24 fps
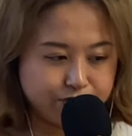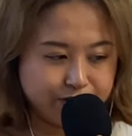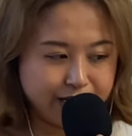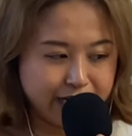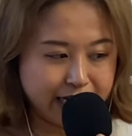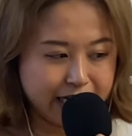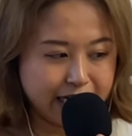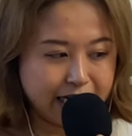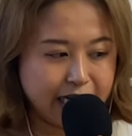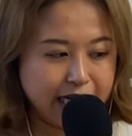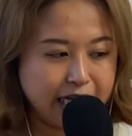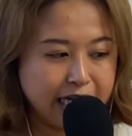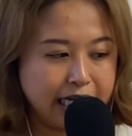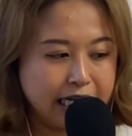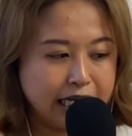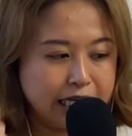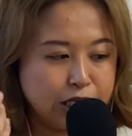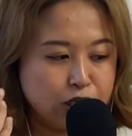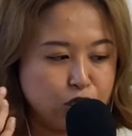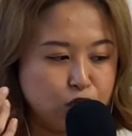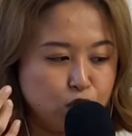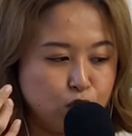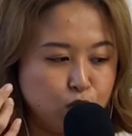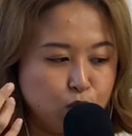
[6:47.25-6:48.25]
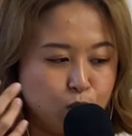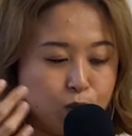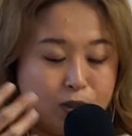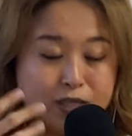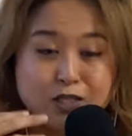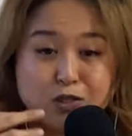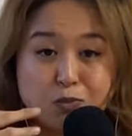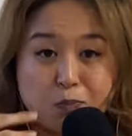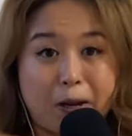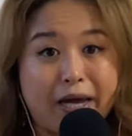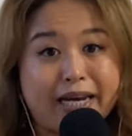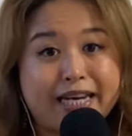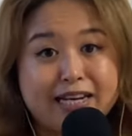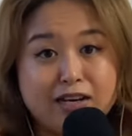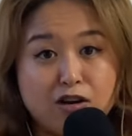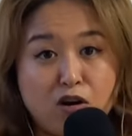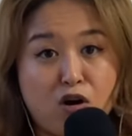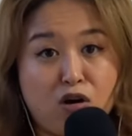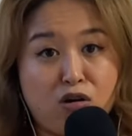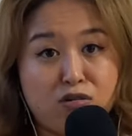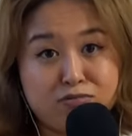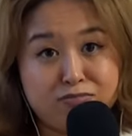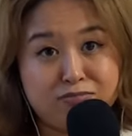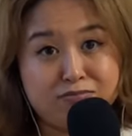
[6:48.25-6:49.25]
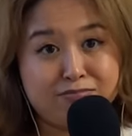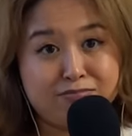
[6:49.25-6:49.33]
it, you would spend it all,